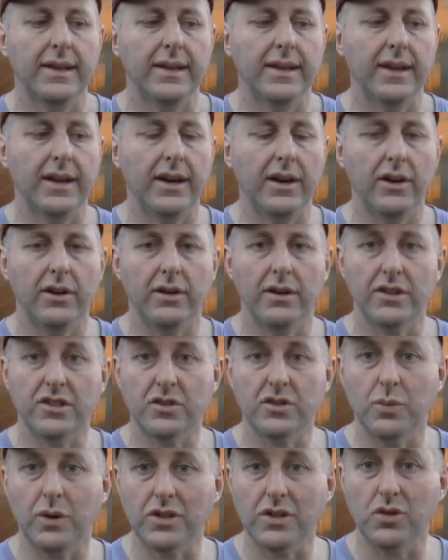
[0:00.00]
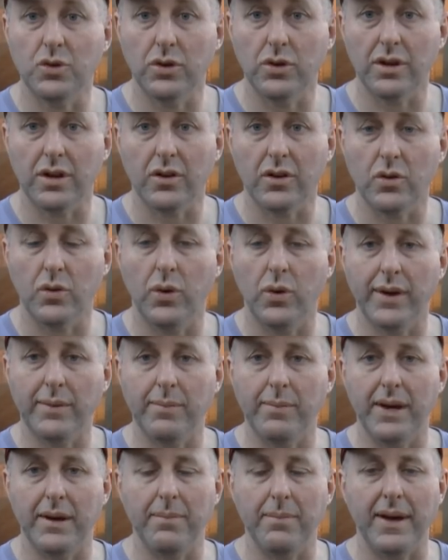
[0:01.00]
Now, I just want to talk a quick
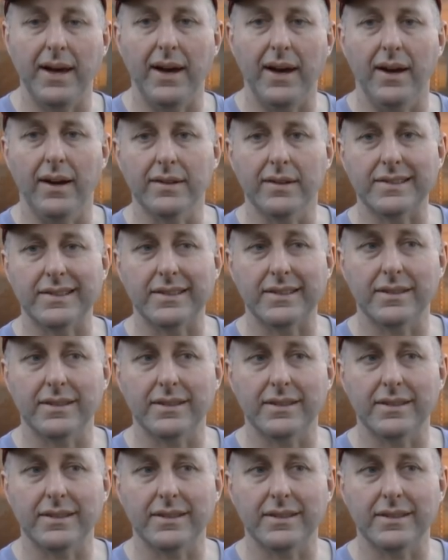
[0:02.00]
bit about